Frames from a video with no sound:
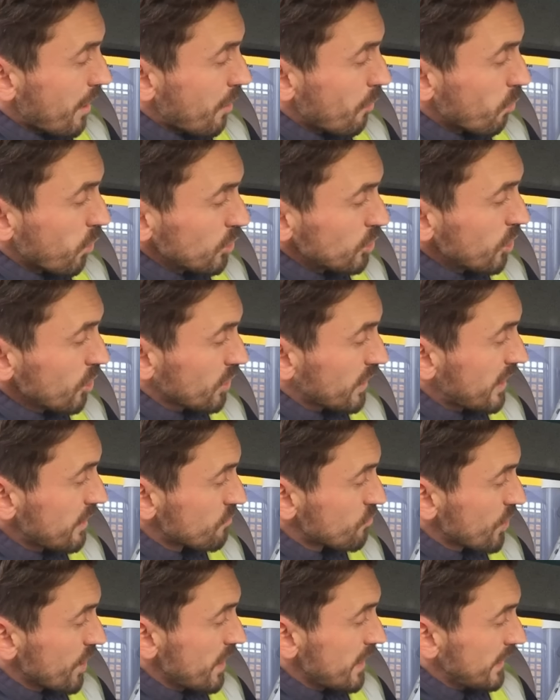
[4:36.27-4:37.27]
we're
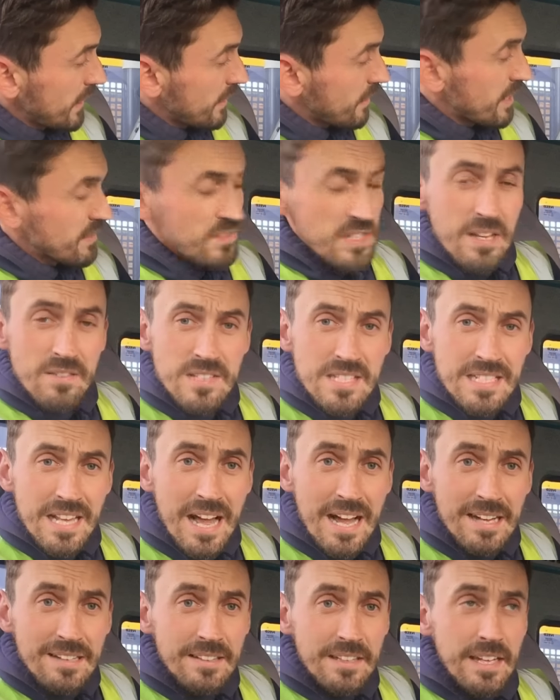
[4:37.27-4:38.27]
looking really, if
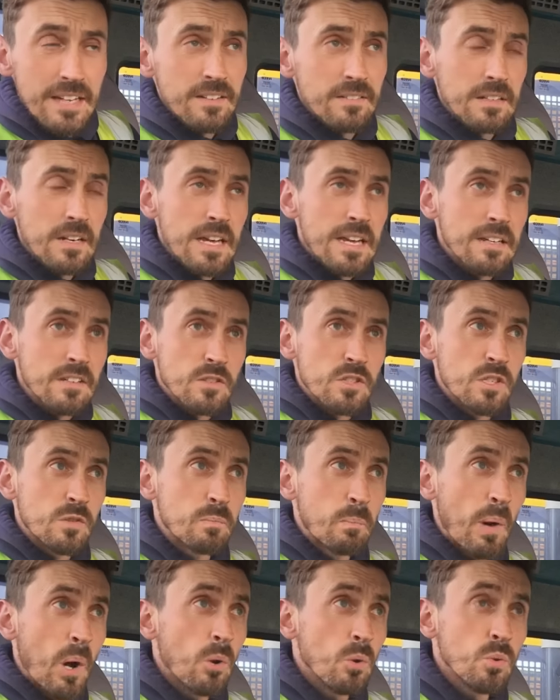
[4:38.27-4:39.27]
Zlatan can
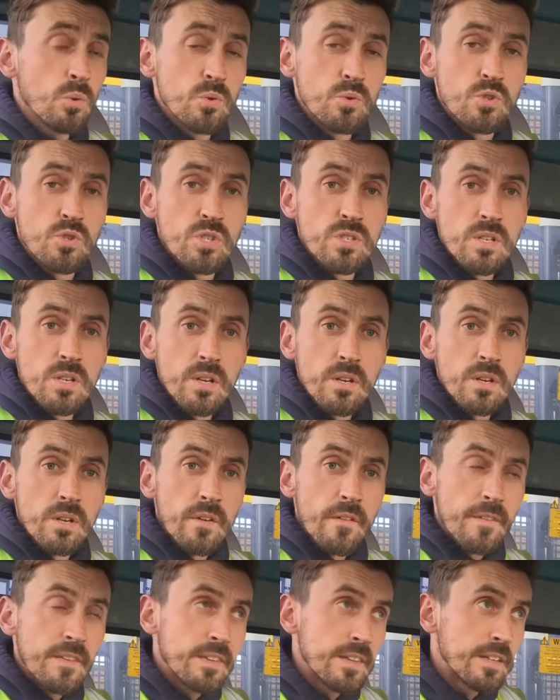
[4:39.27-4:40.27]
expose
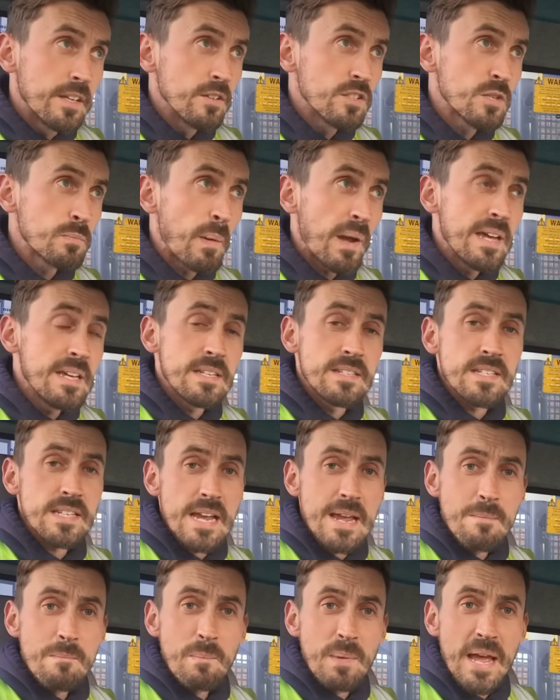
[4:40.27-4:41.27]
the space
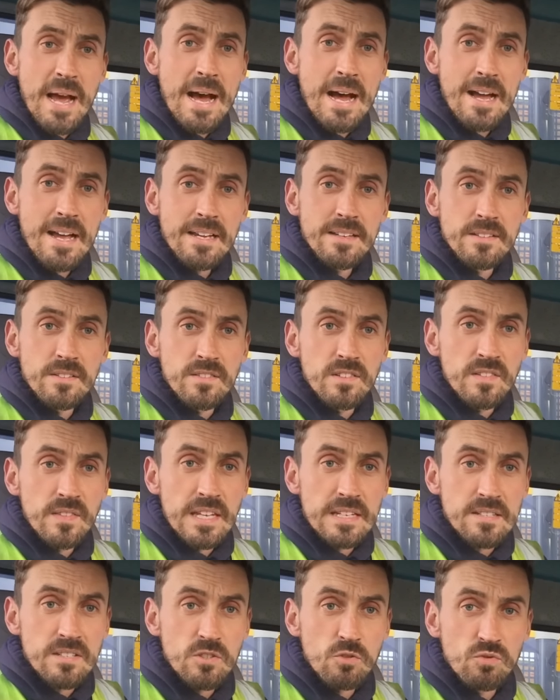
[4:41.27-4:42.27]
in behind
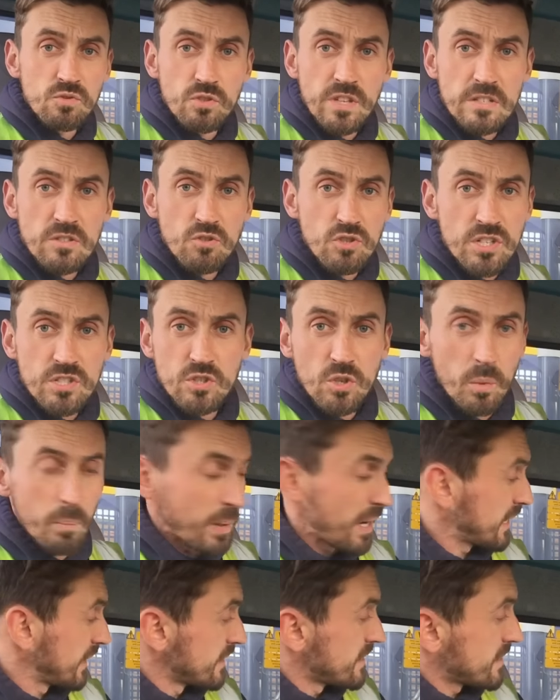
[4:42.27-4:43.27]
this Crystal
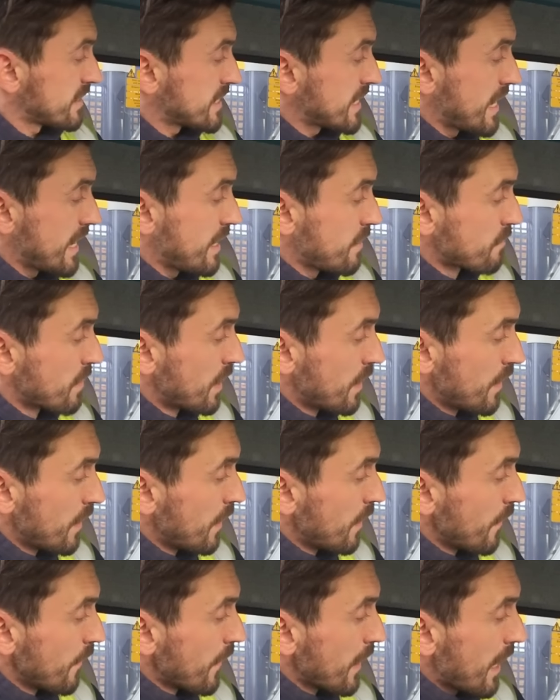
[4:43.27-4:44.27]
Palace team,
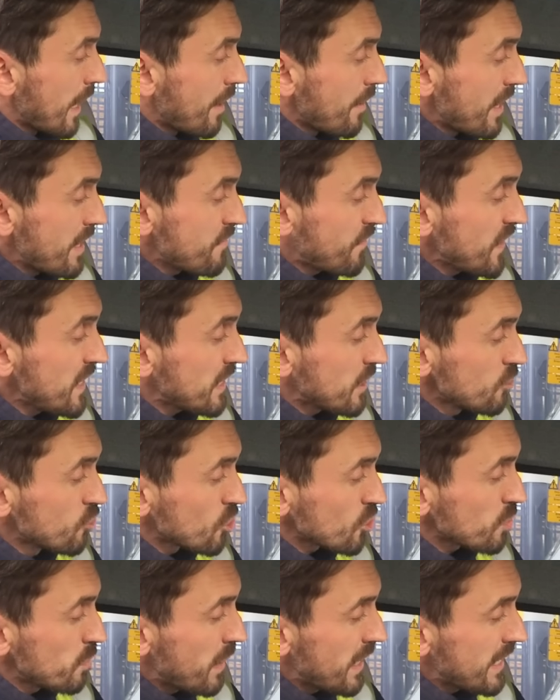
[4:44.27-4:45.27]
if he can
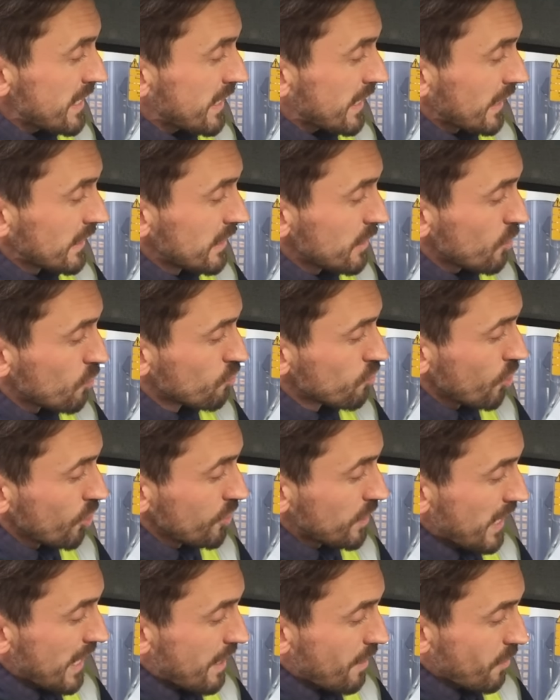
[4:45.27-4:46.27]
just make a little
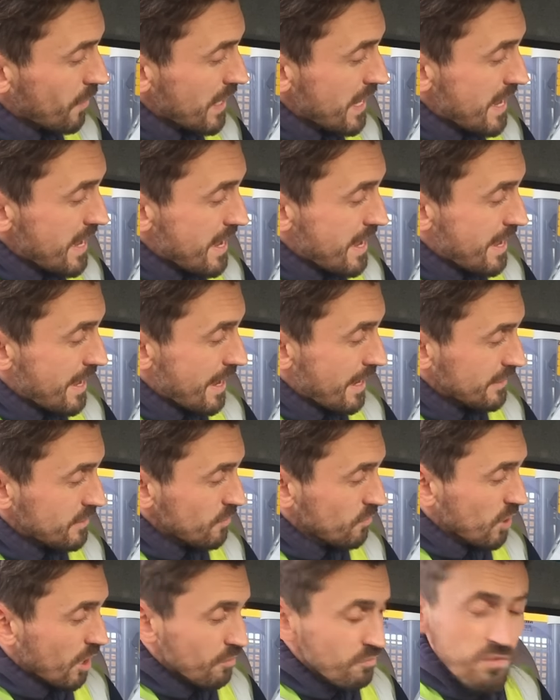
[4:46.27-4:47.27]
run out here,
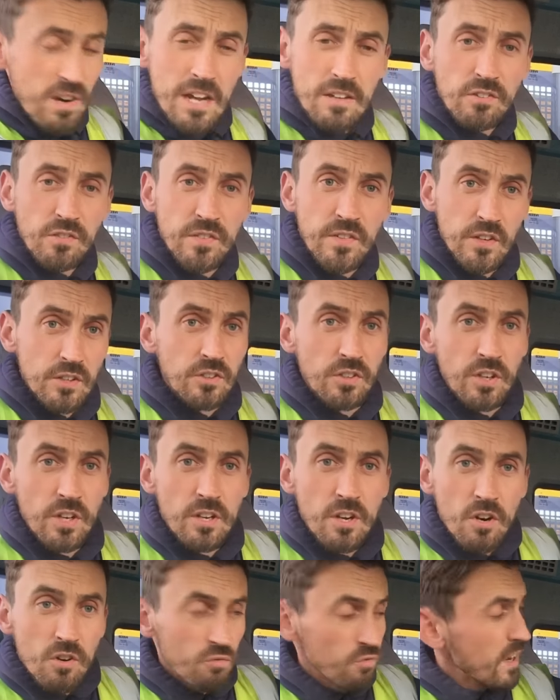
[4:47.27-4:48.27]
you've got Rashford.
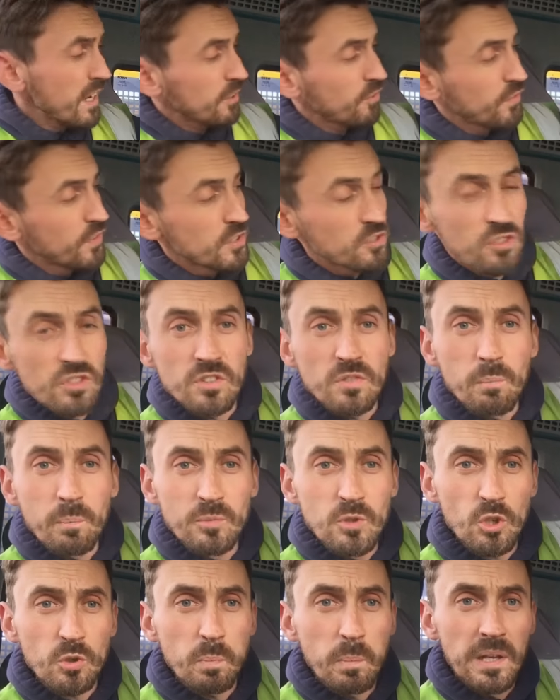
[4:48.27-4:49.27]
Rashford's
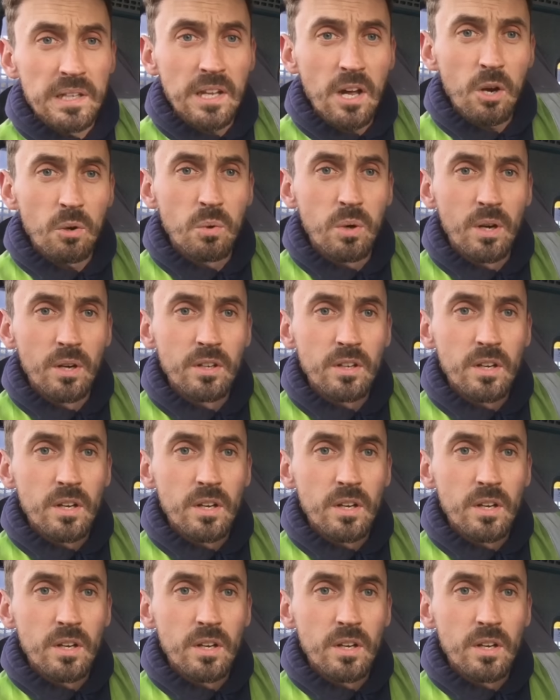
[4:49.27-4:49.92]
just below.